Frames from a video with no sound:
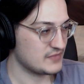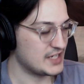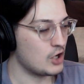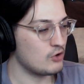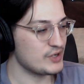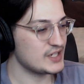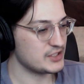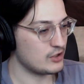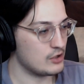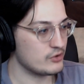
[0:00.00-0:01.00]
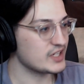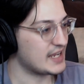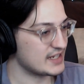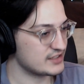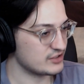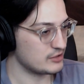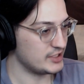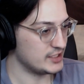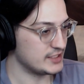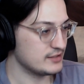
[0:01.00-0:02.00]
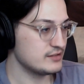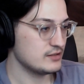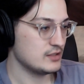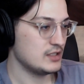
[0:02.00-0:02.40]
and hone in on your own enhancer abilities.